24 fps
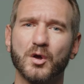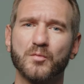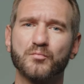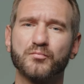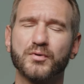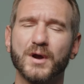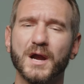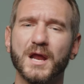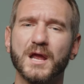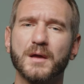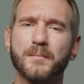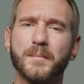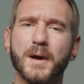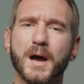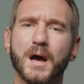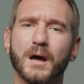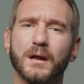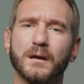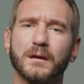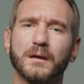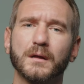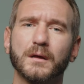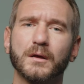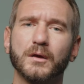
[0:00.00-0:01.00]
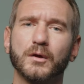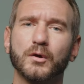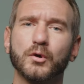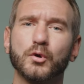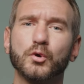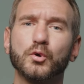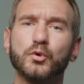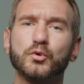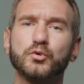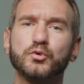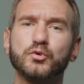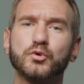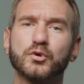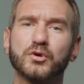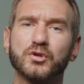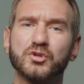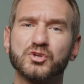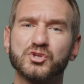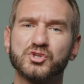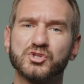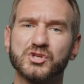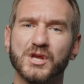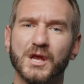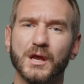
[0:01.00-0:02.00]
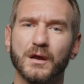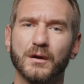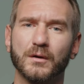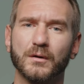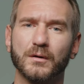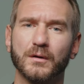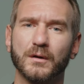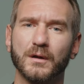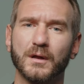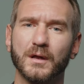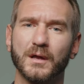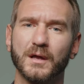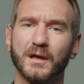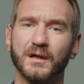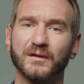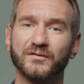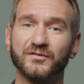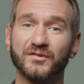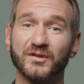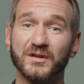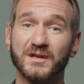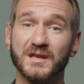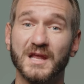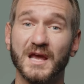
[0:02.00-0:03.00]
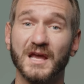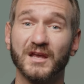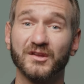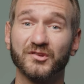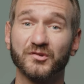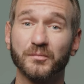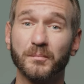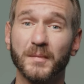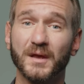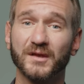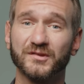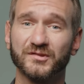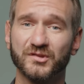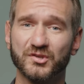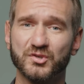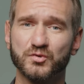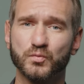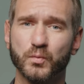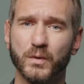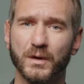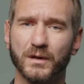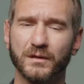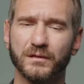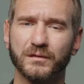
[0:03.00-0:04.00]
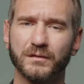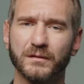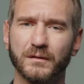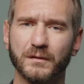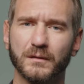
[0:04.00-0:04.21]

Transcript: pray about who you can share today's message with